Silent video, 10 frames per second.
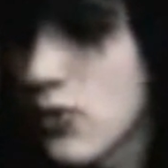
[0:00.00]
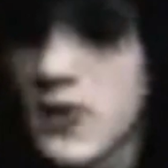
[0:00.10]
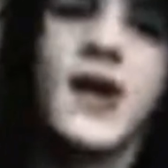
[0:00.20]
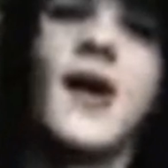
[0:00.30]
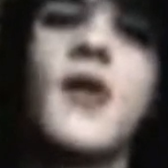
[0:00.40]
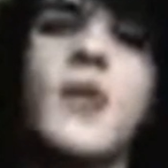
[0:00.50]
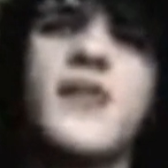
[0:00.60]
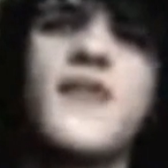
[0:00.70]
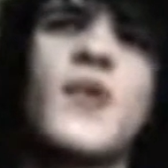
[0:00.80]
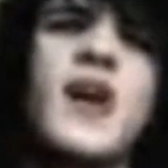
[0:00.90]
we
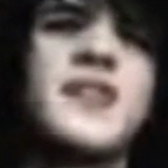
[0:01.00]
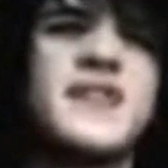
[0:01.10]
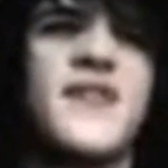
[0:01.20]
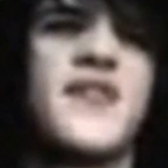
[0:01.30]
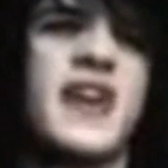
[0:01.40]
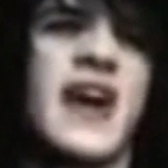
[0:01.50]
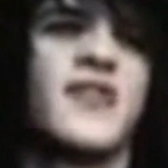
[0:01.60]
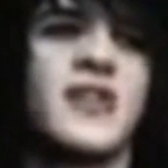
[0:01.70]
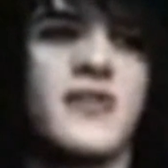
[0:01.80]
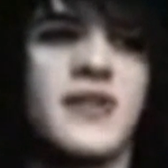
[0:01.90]
all definitely
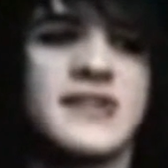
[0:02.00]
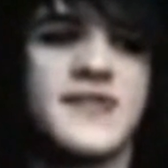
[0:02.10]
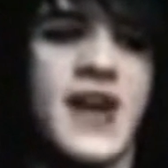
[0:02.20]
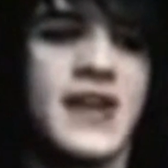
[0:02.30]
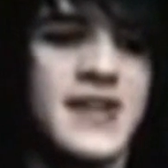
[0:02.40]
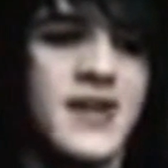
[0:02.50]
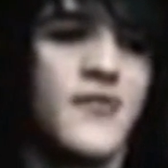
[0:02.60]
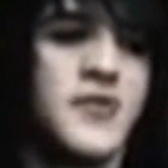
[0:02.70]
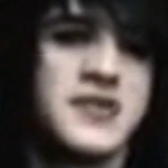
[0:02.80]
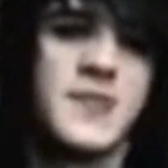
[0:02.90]
have a cohesive idea
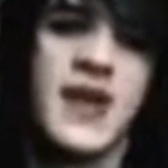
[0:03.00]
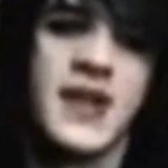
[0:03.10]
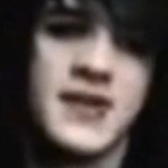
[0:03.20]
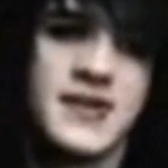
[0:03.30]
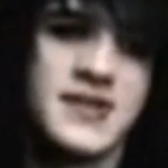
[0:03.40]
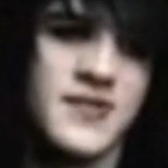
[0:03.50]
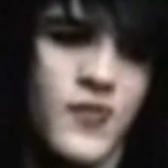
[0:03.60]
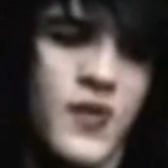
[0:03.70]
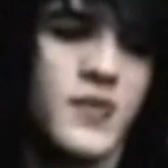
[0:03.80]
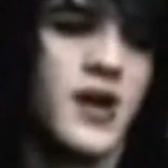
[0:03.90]
of what this band is and
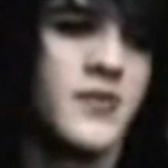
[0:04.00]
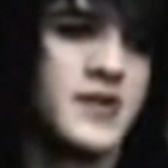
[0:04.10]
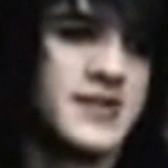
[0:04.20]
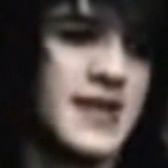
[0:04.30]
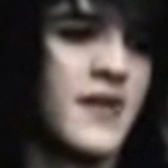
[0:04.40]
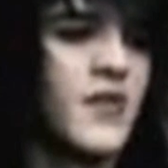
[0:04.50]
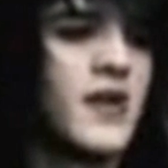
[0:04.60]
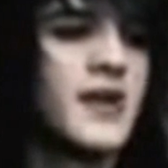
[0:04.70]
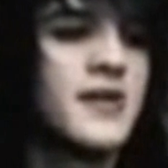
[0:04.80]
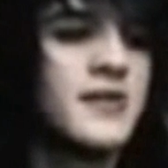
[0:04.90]
what we all want to sound
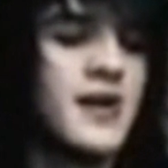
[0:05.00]
like.